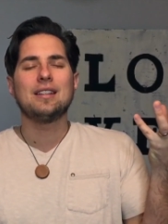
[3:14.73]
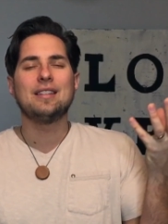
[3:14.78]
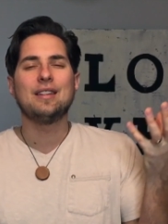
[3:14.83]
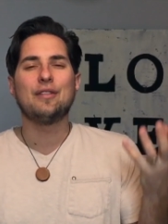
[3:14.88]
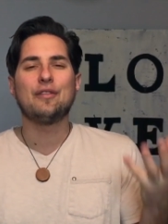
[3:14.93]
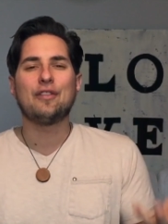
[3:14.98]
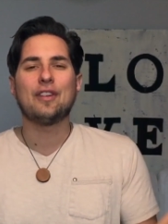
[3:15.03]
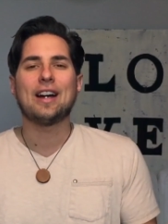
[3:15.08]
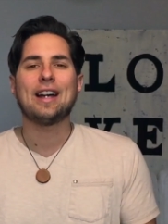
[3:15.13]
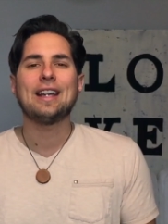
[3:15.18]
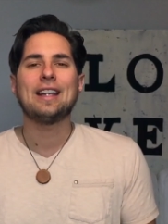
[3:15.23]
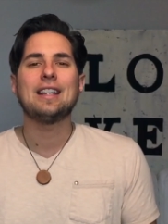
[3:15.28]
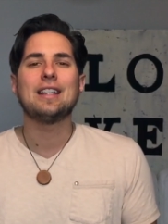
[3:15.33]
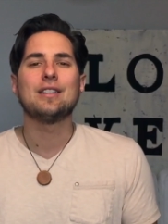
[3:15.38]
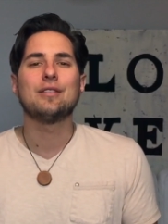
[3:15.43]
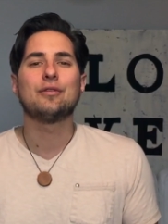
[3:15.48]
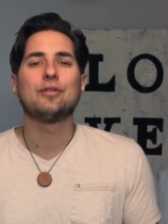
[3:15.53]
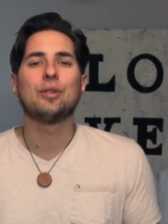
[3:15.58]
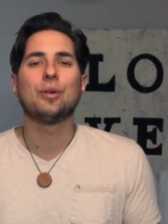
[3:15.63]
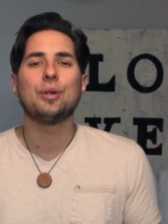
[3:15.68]
define
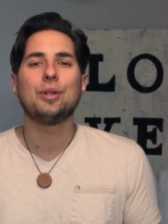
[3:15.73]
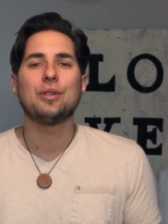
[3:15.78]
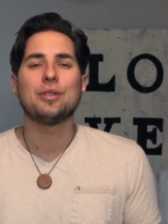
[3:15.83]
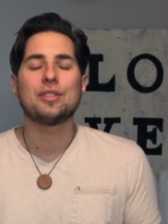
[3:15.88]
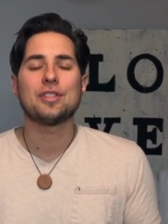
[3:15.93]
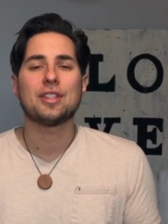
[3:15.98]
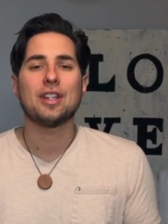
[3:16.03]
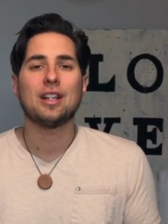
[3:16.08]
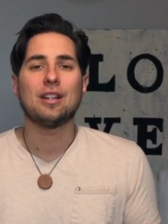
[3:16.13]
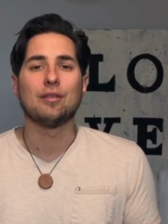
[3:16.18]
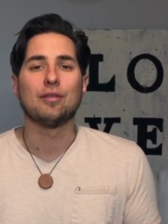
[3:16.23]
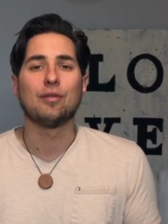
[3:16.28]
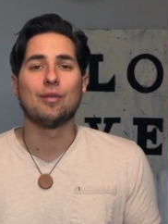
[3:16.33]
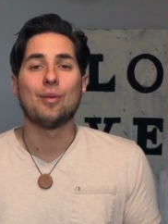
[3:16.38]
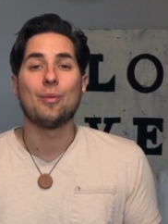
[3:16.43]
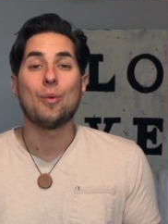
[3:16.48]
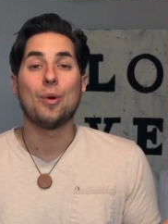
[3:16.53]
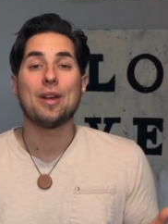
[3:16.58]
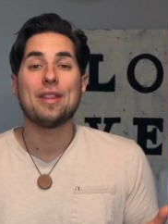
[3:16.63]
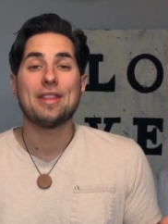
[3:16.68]
it for yourself,
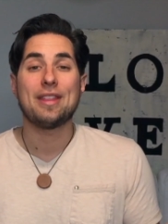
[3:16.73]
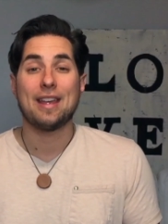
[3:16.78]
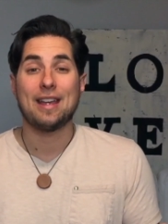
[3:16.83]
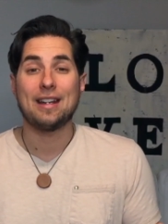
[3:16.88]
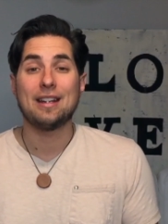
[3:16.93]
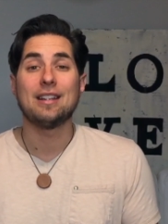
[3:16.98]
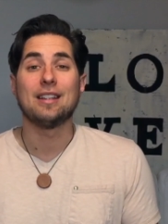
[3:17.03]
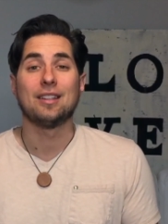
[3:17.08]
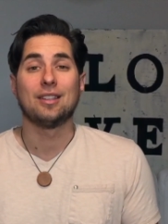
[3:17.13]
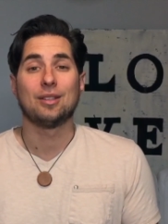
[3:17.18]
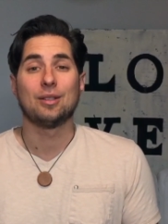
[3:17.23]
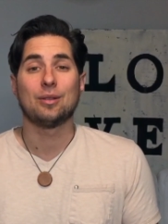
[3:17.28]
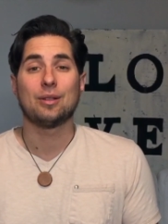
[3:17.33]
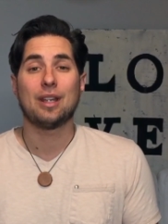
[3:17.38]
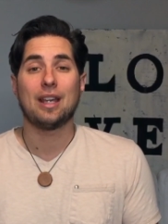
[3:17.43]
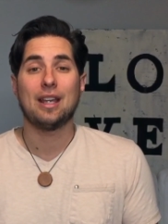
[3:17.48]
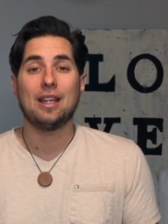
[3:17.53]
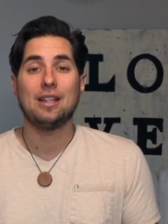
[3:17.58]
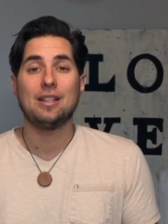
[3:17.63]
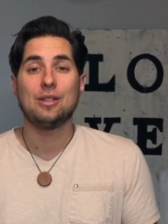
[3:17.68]
what that is,
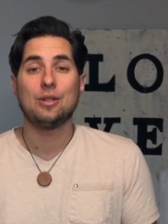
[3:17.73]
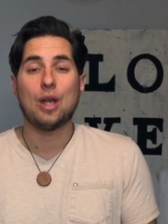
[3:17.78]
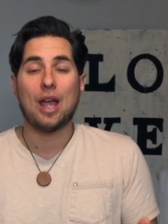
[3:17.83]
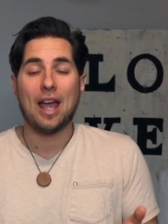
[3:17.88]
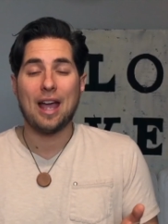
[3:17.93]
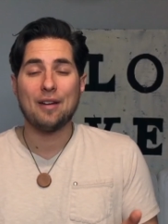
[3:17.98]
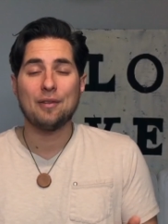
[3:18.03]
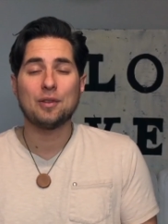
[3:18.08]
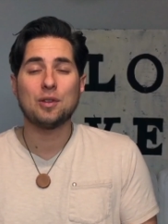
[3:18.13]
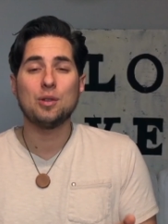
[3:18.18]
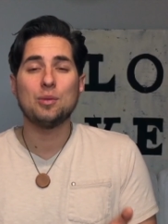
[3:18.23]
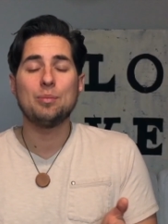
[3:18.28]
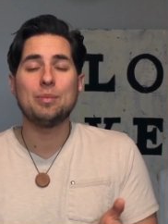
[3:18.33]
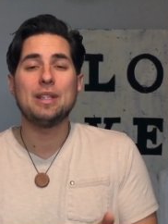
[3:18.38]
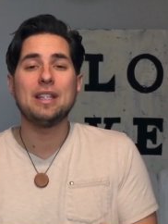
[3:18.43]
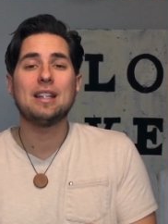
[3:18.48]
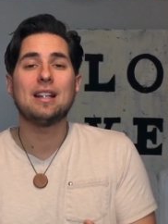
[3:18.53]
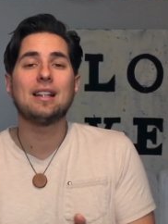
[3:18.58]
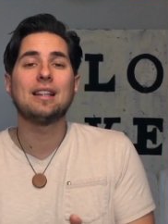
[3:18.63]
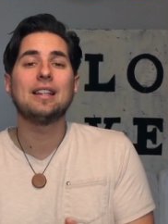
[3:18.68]
okay? You have to
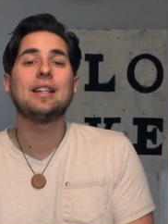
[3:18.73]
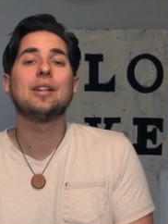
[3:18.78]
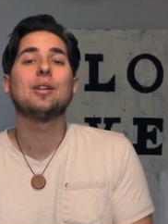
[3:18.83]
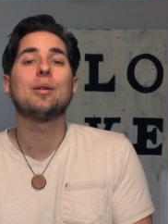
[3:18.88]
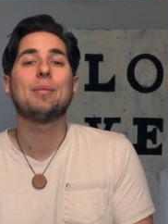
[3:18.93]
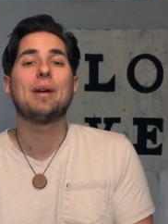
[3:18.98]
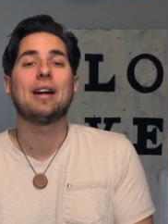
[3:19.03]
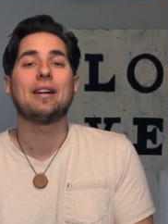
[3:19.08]
be clear